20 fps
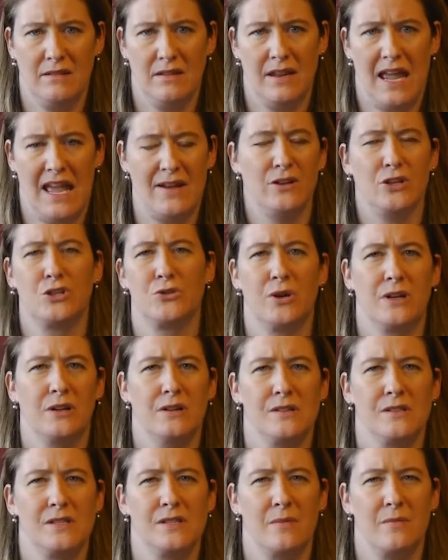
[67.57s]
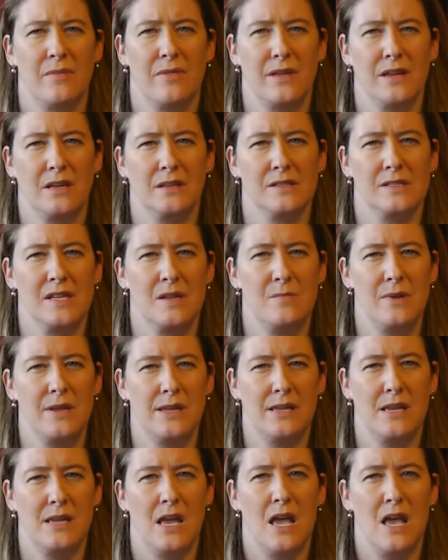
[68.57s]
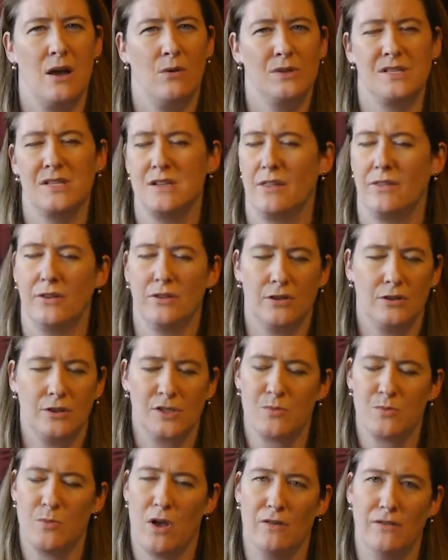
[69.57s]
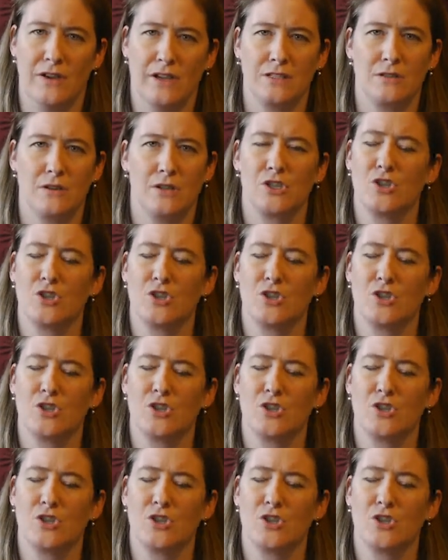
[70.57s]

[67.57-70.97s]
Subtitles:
have it trigger some things in me was another little small victory.